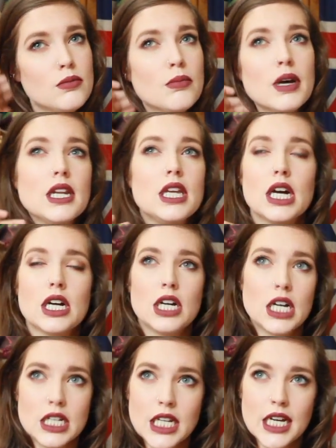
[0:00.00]
money on
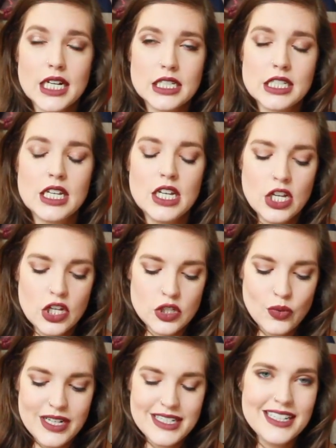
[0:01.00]
contacts.
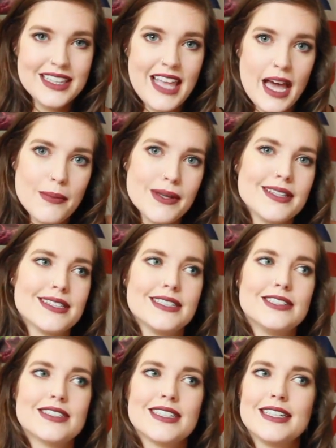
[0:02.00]
So I did that, but
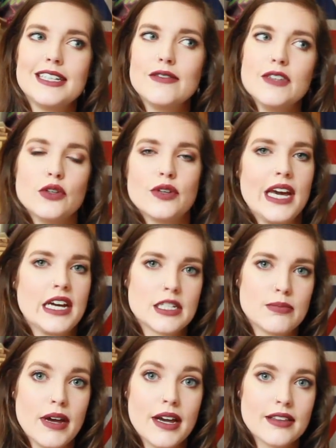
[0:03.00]
instead of just like giving you
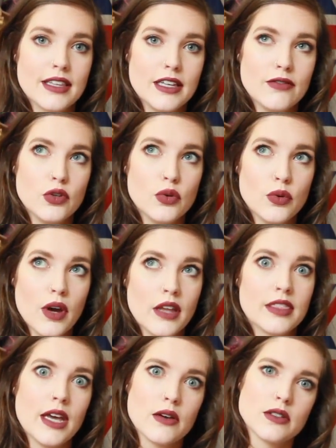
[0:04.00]
cash back, they give you
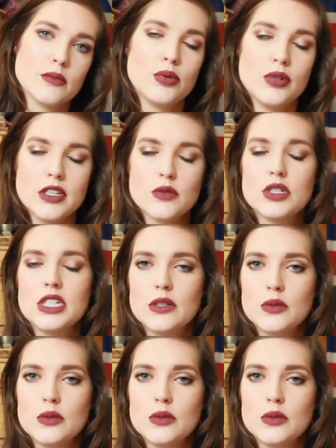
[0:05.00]
1,000 points, which